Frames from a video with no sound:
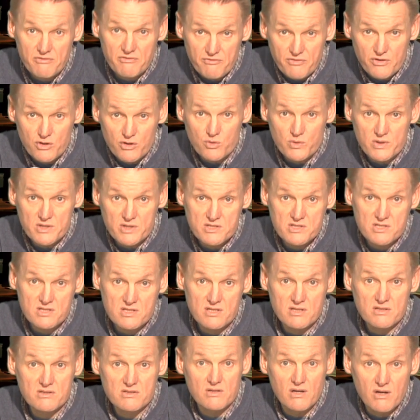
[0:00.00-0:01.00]
of
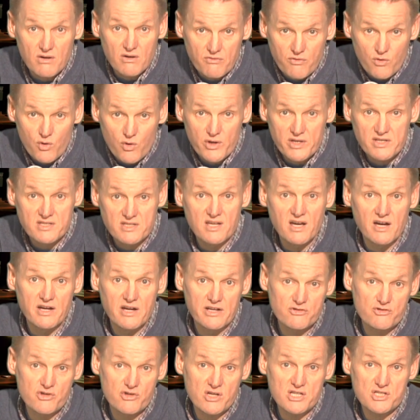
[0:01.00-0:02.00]
fluids to avoid
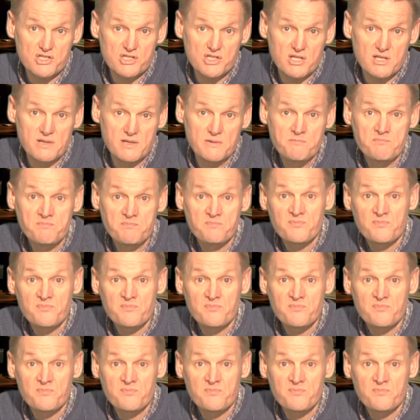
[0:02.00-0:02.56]
dehydration,